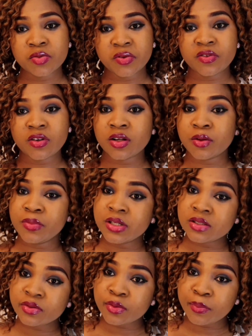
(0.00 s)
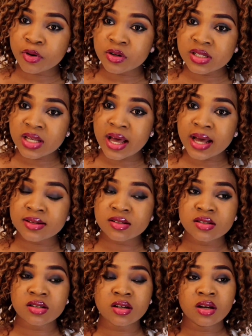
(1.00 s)
We've done a peaceful
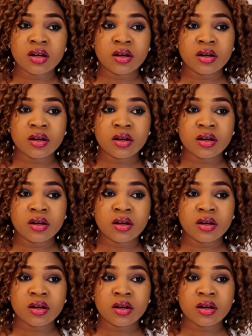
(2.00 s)
protest,